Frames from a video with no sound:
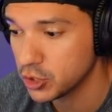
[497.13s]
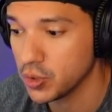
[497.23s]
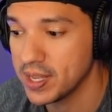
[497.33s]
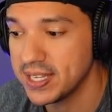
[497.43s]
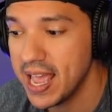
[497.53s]

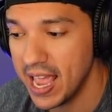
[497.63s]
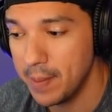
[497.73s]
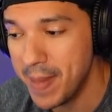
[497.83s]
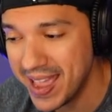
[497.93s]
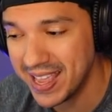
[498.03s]
to us
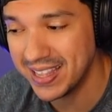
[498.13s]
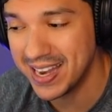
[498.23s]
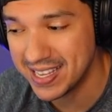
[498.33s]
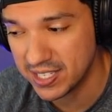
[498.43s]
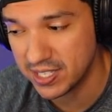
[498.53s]
in making the
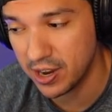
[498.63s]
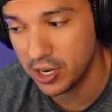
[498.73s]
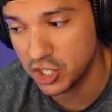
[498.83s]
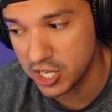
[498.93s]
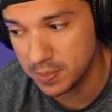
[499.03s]
necessary
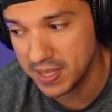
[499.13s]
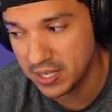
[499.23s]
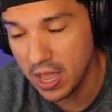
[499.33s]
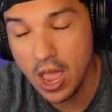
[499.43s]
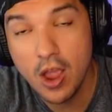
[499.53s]

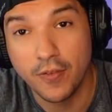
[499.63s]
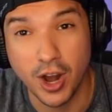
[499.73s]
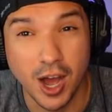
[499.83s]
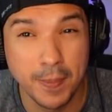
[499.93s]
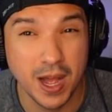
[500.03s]
adjustments
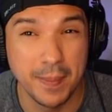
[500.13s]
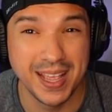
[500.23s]
for upcoming